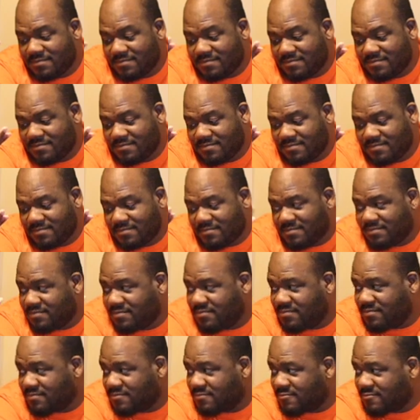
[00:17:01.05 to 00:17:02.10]

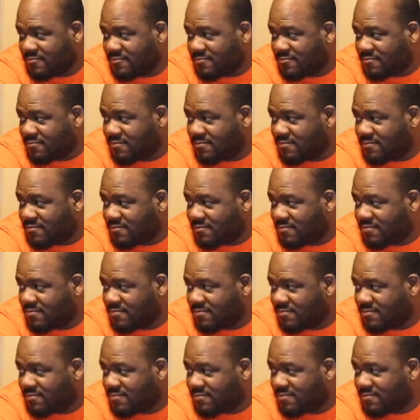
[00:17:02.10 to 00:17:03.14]

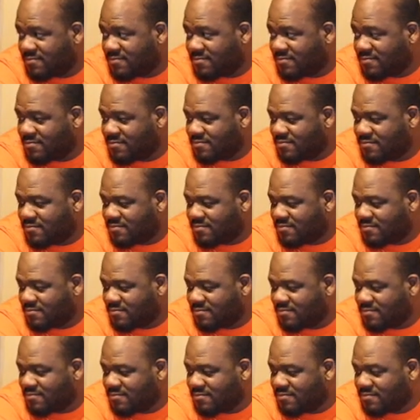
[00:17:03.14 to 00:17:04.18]

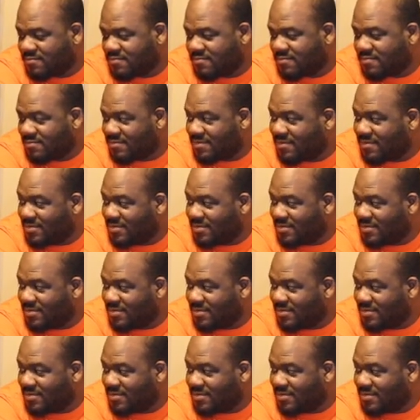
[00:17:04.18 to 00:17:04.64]
(silent)